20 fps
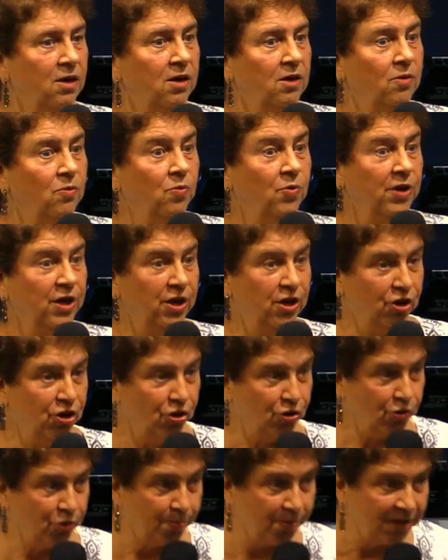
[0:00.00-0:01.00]
When
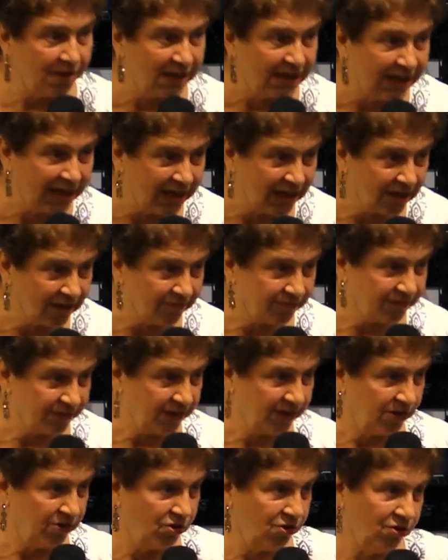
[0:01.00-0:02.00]
you believe
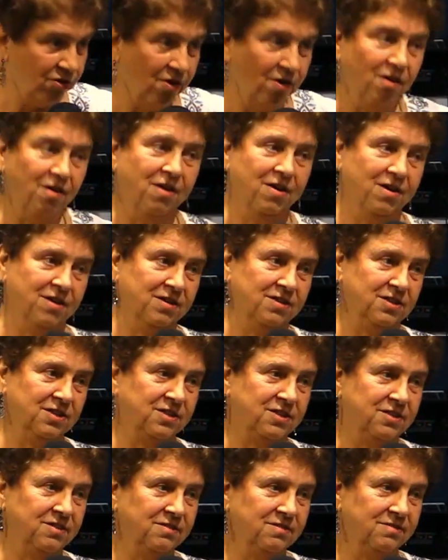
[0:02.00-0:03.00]
in your
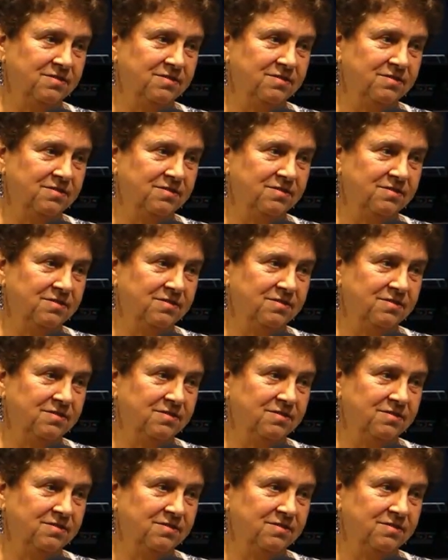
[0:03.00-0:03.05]
heart,